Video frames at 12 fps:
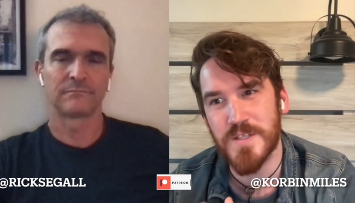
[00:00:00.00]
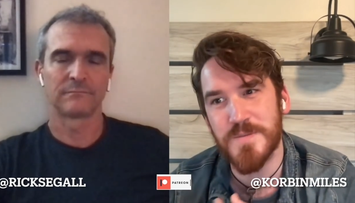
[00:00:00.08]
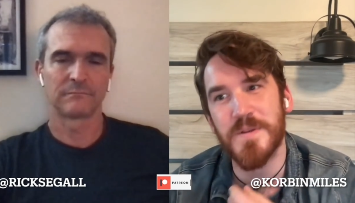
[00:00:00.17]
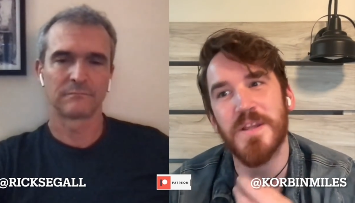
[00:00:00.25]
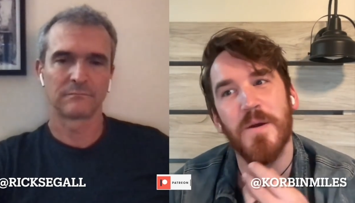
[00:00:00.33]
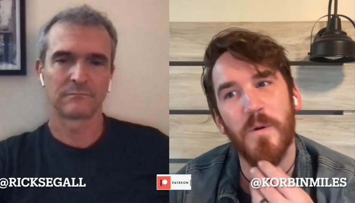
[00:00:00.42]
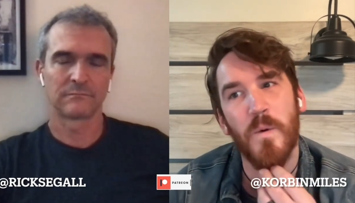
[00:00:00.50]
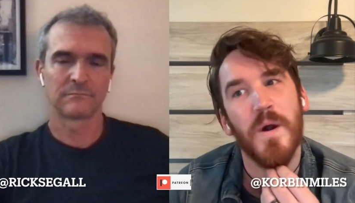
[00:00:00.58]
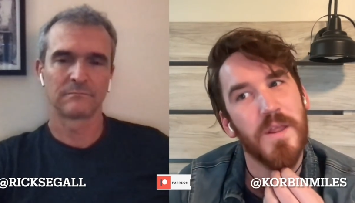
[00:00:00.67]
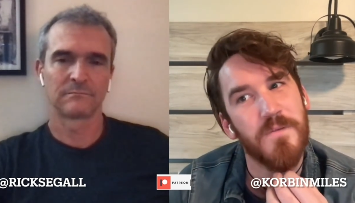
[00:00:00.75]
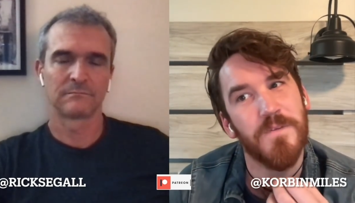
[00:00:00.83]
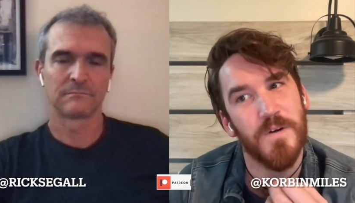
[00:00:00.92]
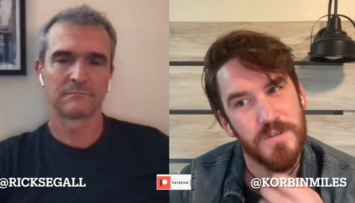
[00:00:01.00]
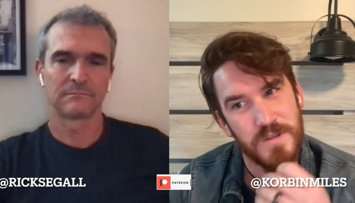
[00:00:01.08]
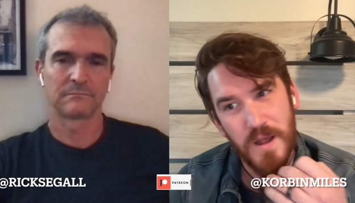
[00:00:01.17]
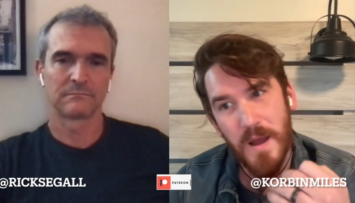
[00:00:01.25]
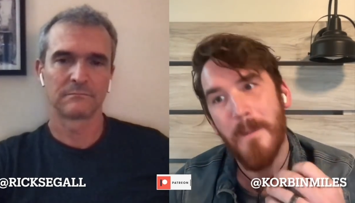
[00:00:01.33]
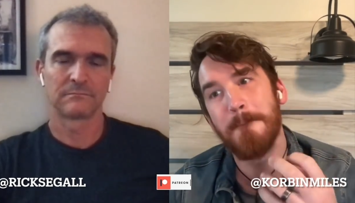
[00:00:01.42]
Speaker 1: ones, but they were one of the first
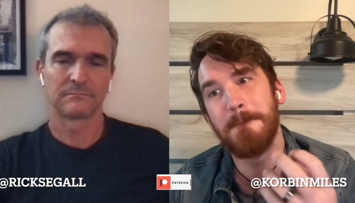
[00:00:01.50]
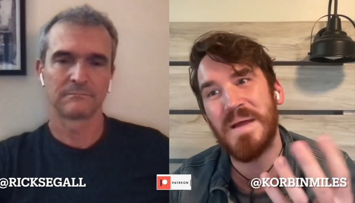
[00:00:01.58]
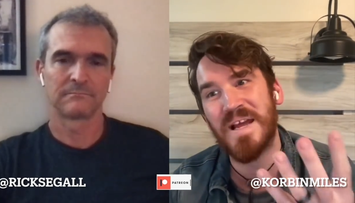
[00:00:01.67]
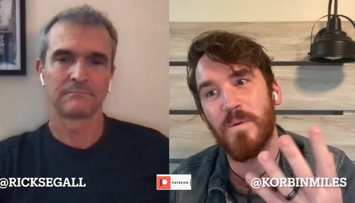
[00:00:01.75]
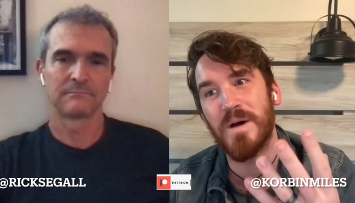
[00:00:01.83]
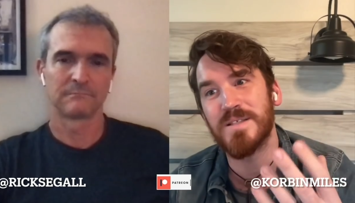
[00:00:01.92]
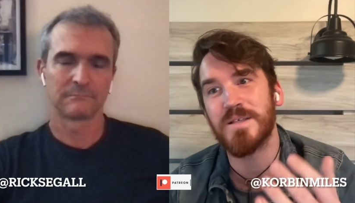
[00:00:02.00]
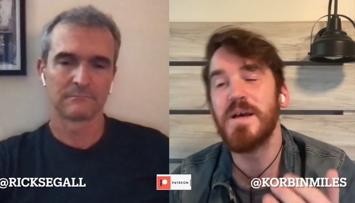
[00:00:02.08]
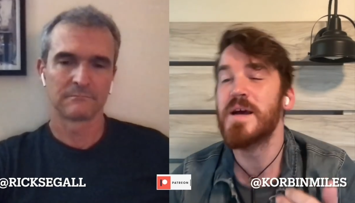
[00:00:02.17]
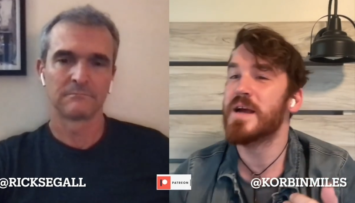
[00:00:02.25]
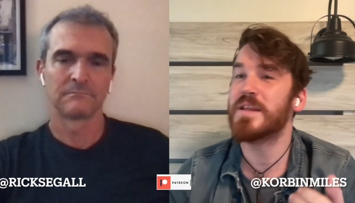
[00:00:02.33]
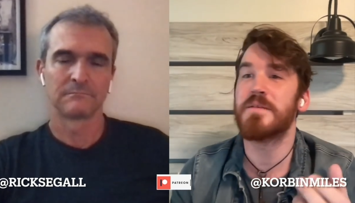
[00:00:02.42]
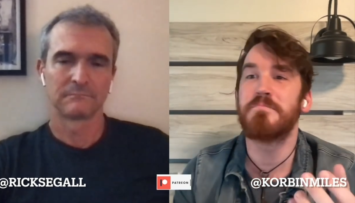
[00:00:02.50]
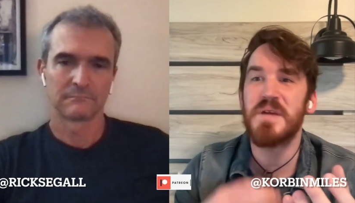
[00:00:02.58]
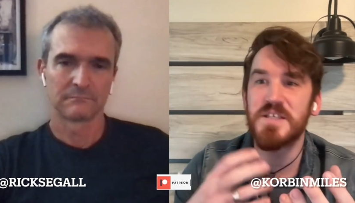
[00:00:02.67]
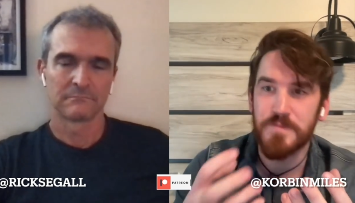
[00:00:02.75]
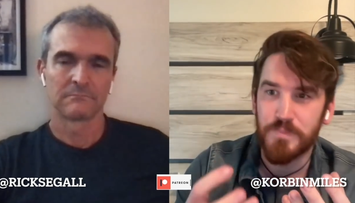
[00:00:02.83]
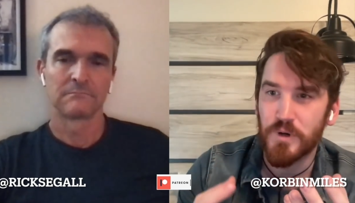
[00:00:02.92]
big ones. And then
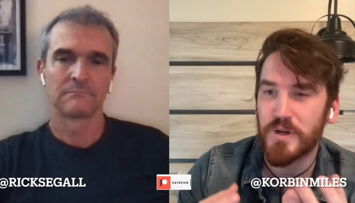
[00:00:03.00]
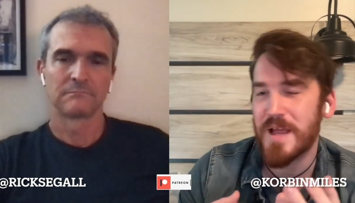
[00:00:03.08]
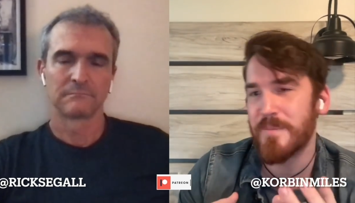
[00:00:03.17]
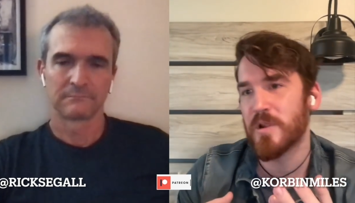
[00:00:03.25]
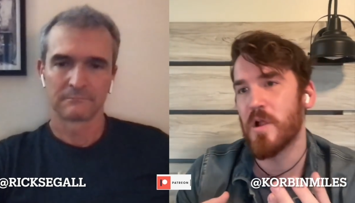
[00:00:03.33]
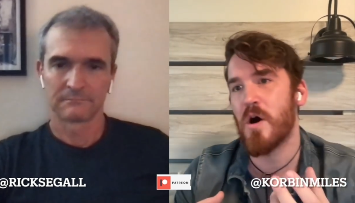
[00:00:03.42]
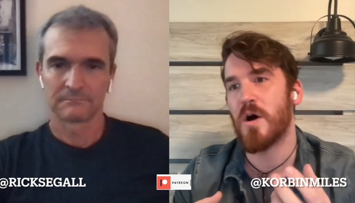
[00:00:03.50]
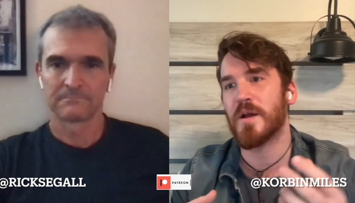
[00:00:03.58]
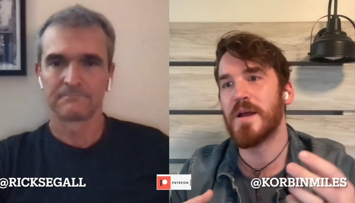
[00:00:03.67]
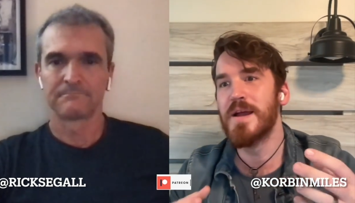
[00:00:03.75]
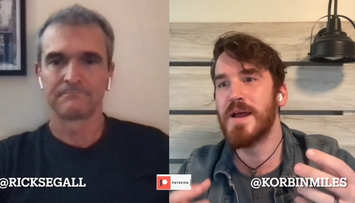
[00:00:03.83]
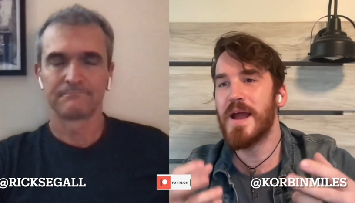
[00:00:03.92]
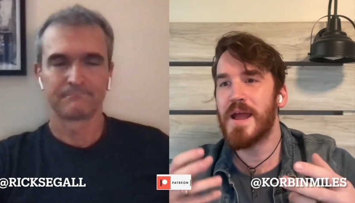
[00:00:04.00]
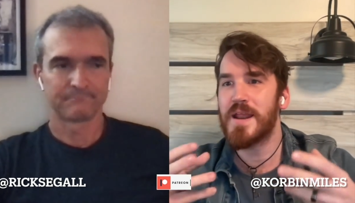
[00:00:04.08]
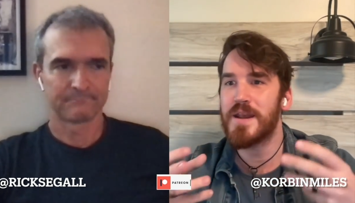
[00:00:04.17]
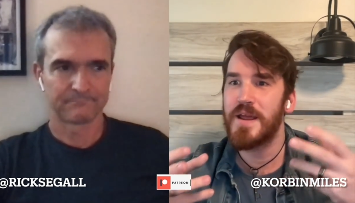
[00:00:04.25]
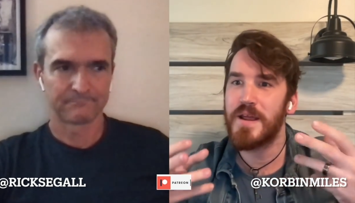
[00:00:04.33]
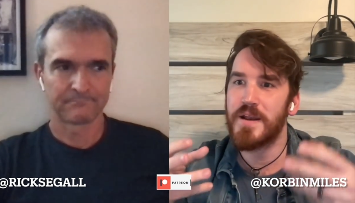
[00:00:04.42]
Mirzapur came along,
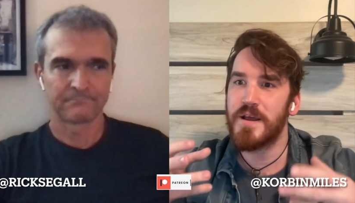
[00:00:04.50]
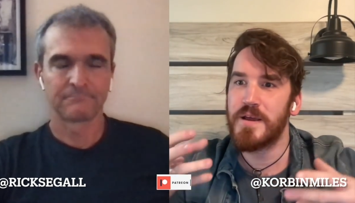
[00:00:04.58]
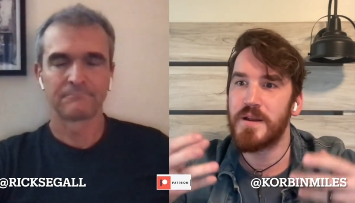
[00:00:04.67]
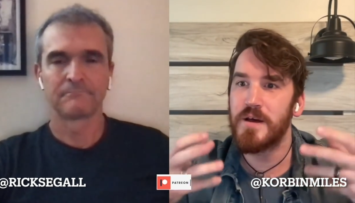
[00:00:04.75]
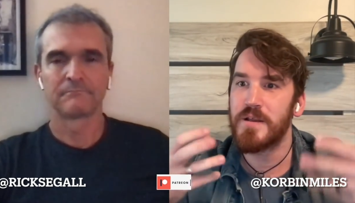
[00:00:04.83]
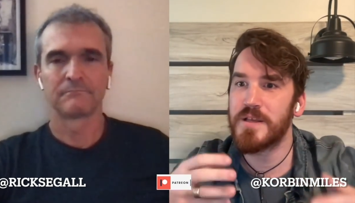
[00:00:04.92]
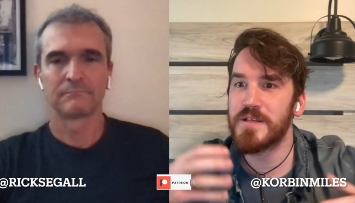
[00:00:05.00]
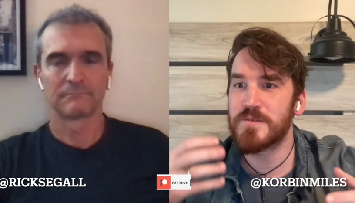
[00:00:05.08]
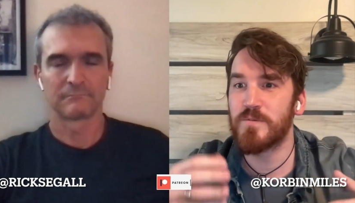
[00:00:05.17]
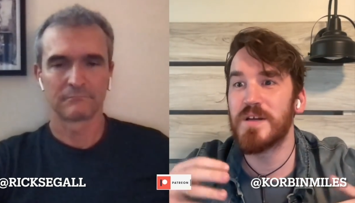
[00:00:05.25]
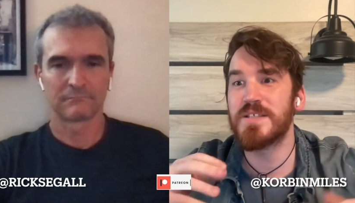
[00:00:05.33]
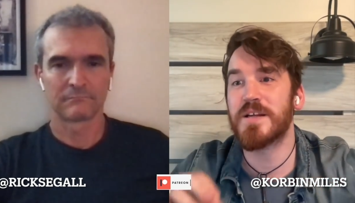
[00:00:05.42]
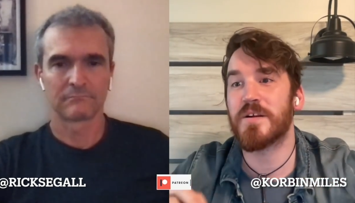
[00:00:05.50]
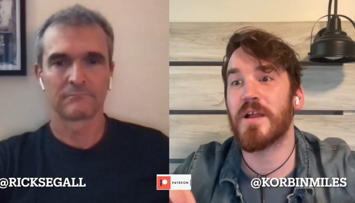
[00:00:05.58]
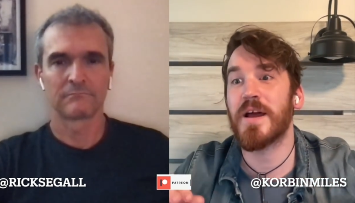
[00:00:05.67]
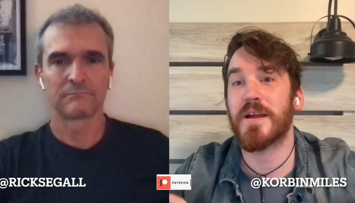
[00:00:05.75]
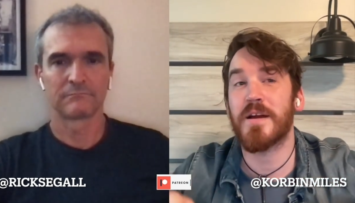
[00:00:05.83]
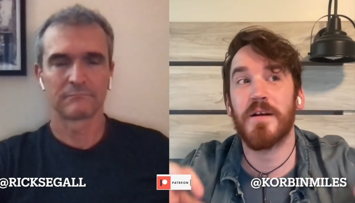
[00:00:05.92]
and and and uh, these ones that are
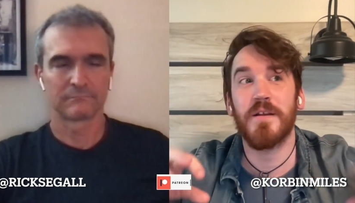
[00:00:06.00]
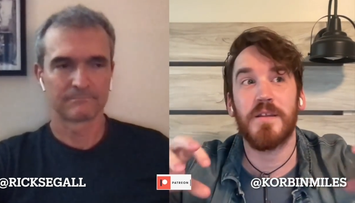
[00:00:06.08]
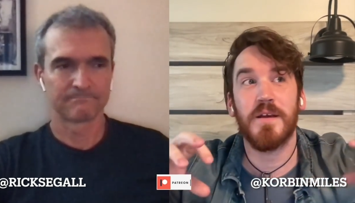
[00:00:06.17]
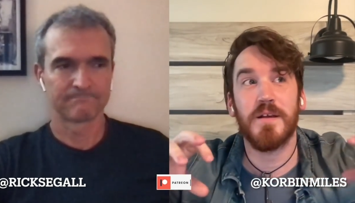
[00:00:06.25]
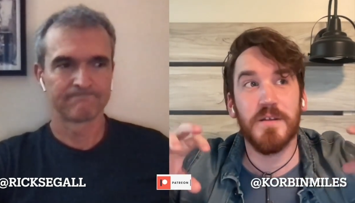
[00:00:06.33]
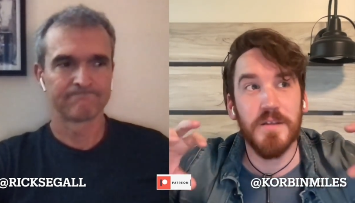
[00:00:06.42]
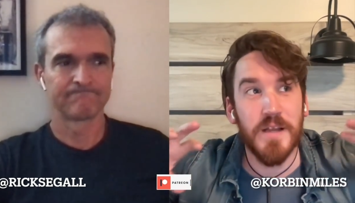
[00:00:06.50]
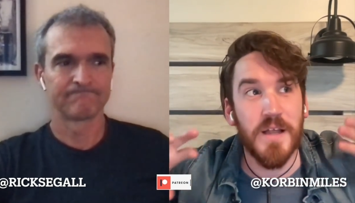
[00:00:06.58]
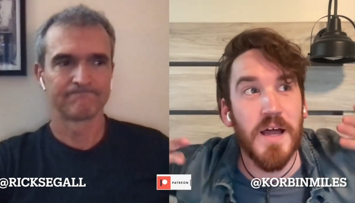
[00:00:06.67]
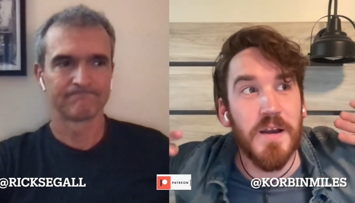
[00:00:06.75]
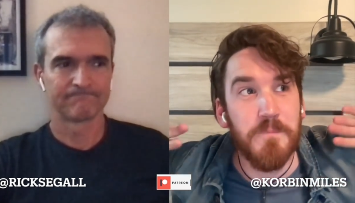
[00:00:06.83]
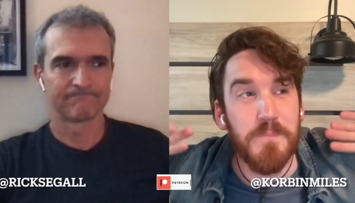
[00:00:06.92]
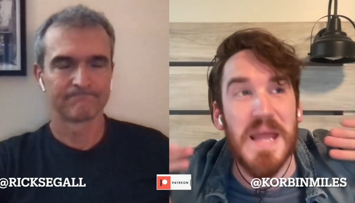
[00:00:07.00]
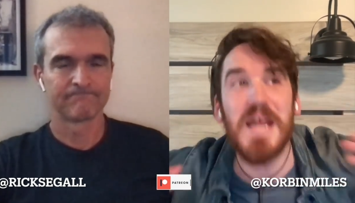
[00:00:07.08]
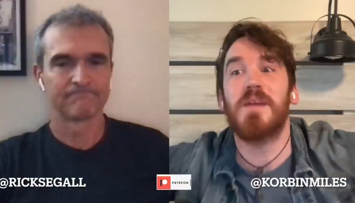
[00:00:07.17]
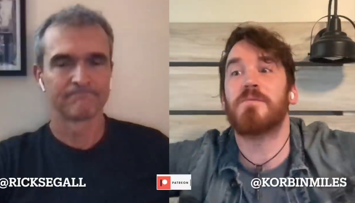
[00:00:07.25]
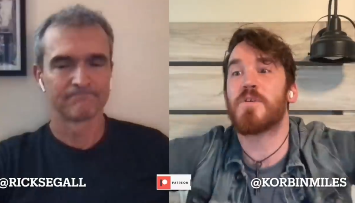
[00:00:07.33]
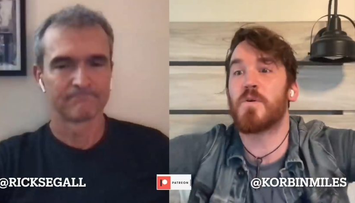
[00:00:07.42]
like they they kind of
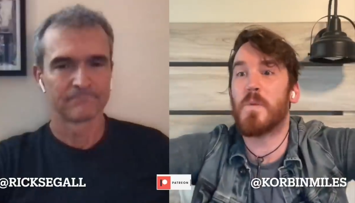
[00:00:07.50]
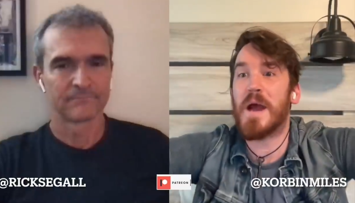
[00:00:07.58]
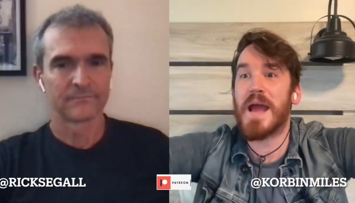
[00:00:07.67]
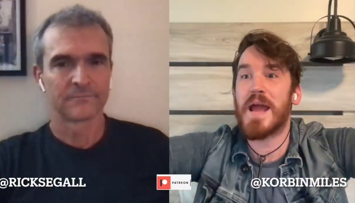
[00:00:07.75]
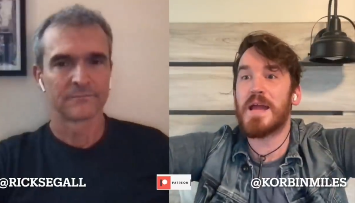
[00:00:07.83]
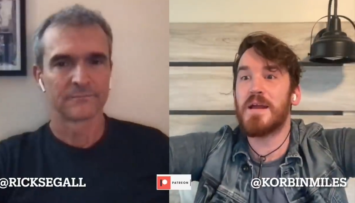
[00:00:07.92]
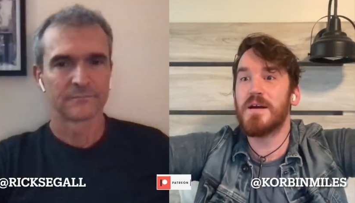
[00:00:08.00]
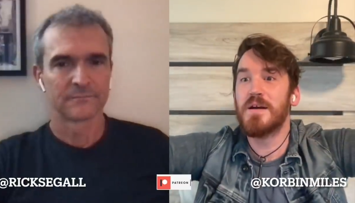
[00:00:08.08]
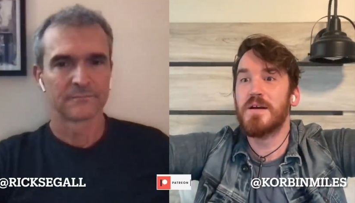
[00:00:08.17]
pave the way